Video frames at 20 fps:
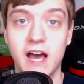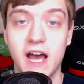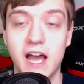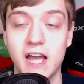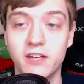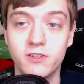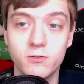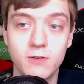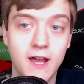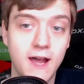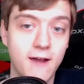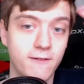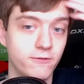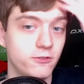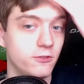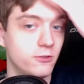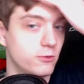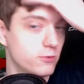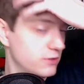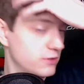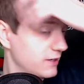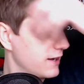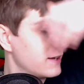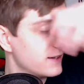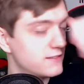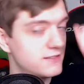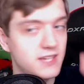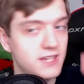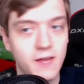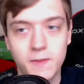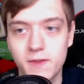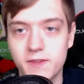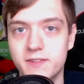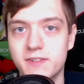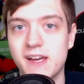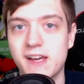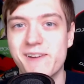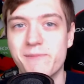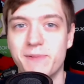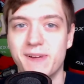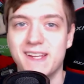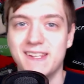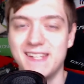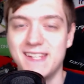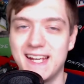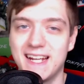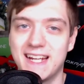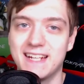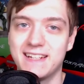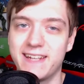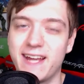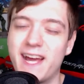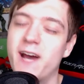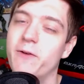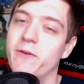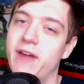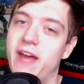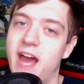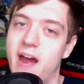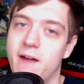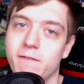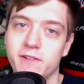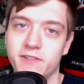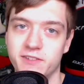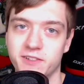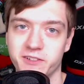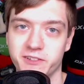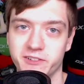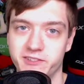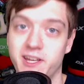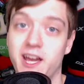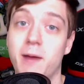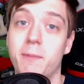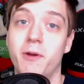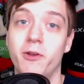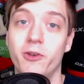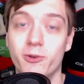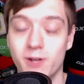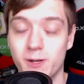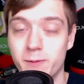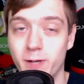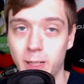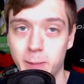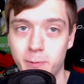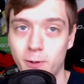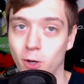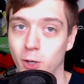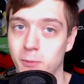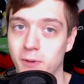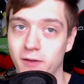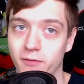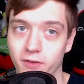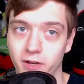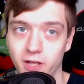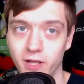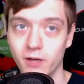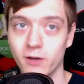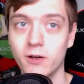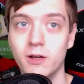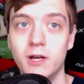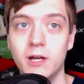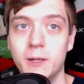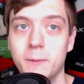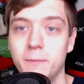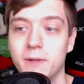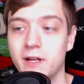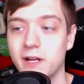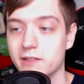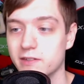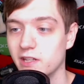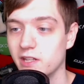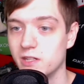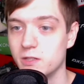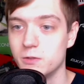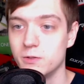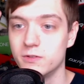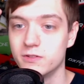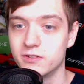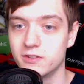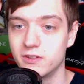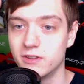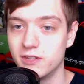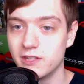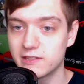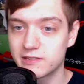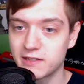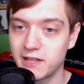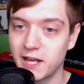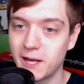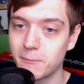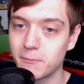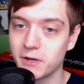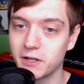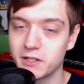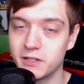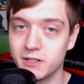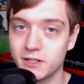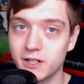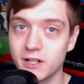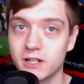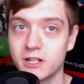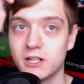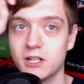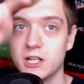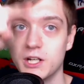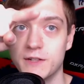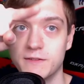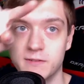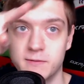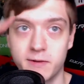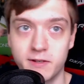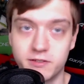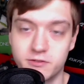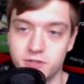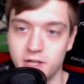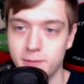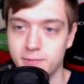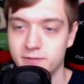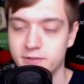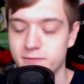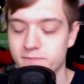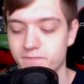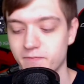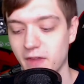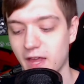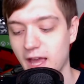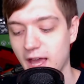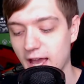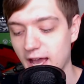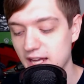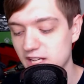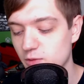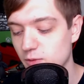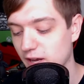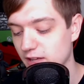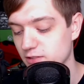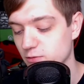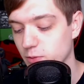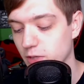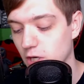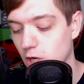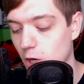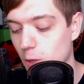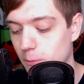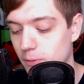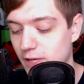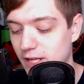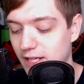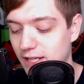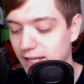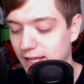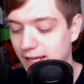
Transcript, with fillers: I do have to set this up and take it down every single time I do want to make a Pokemon video because I use this camera here for my streams. Anyways, we are opening